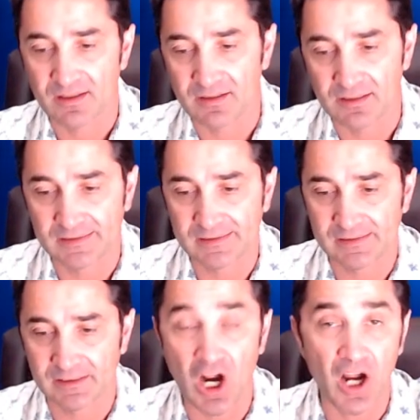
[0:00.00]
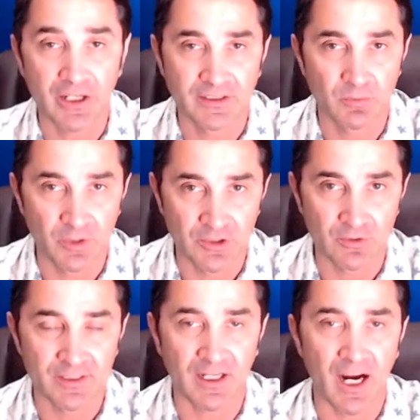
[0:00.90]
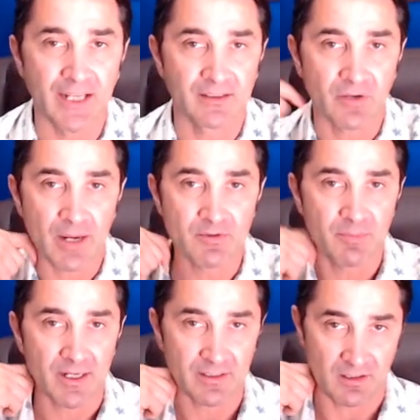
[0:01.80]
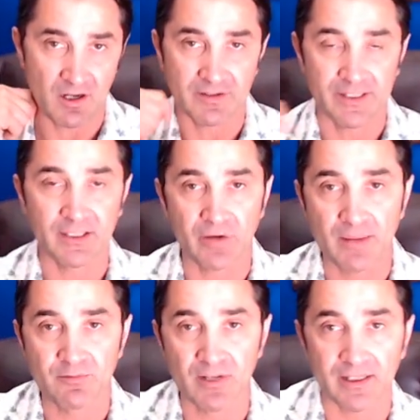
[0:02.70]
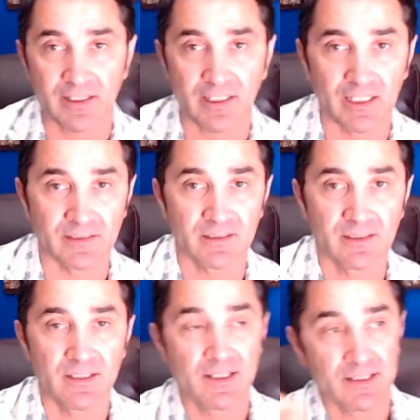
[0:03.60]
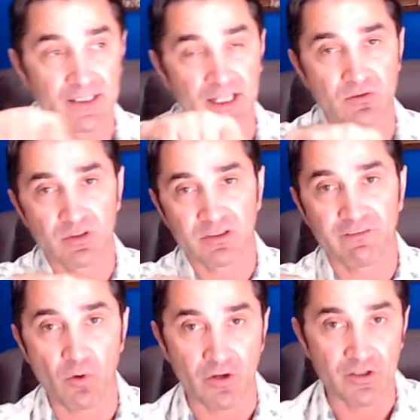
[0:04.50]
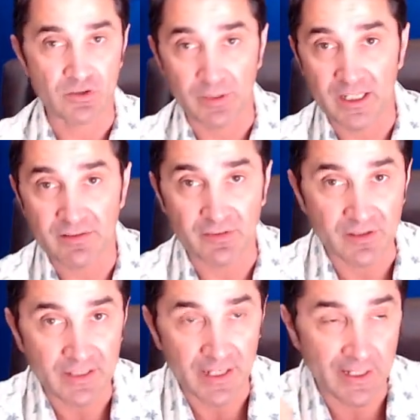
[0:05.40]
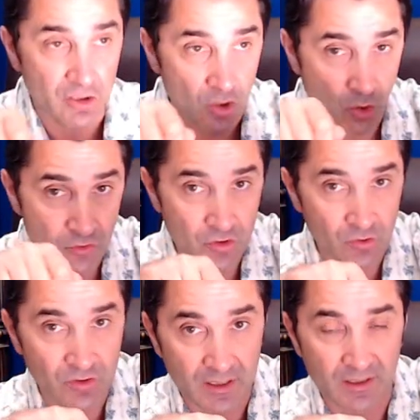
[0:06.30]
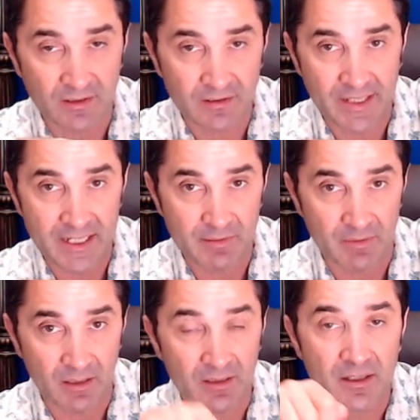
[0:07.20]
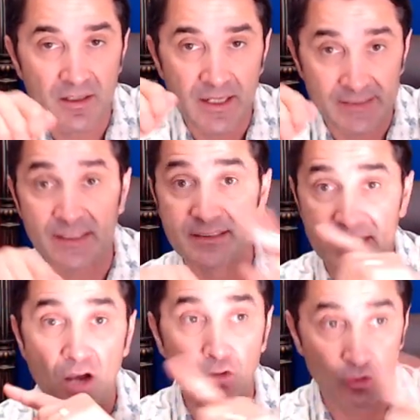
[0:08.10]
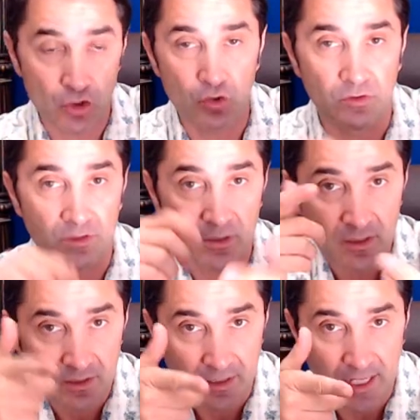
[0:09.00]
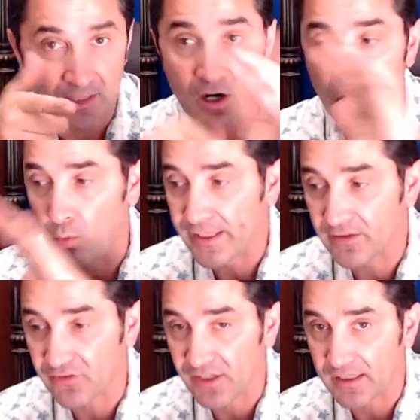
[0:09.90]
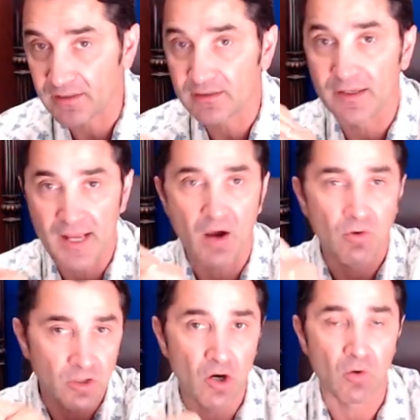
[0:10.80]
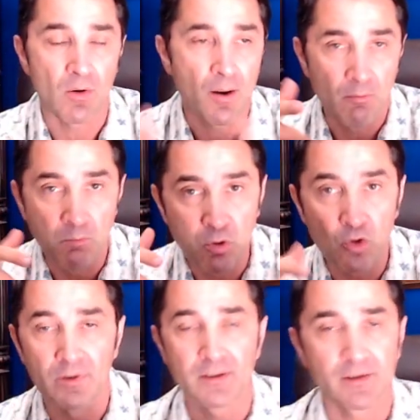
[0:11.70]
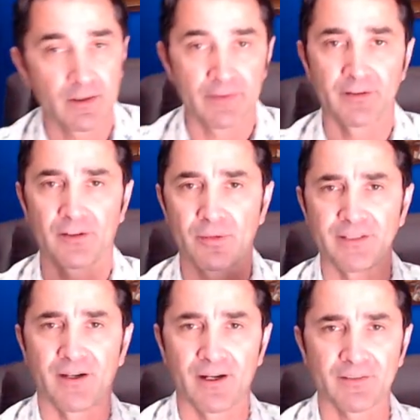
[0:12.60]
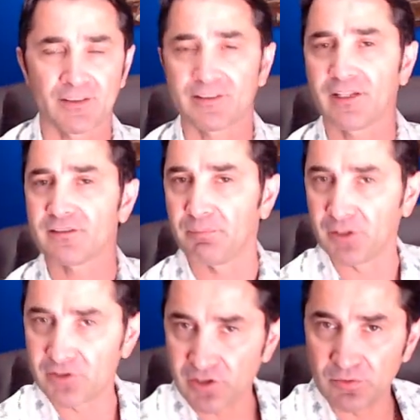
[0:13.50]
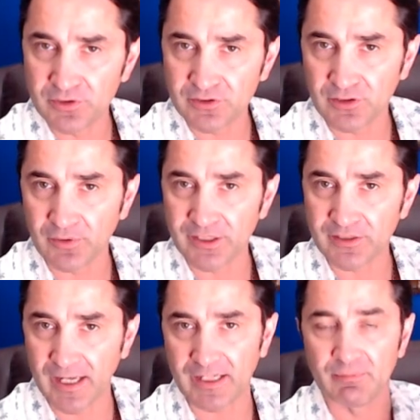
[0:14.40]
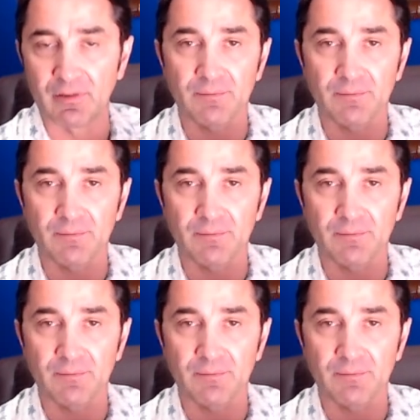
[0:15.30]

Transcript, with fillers: uh, guide with you and the guide grabs you by the collar and grabs you like a kid gets you in the forest or whatever and shows you the animal and says now you shoot the guy oh, wait a second now go boom and the great hunter takes a picture with the great animal.